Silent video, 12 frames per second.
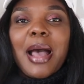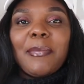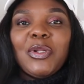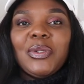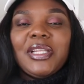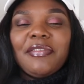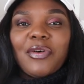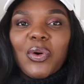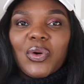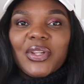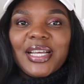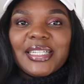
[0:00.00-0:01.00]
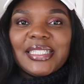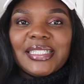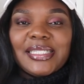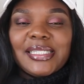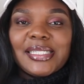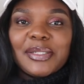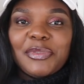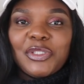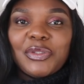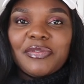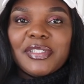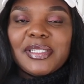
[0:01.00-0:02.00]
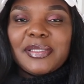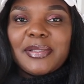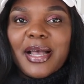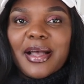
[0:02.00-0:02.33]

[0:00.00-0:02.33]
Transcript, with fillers: i'm gonna leave all that in the description of this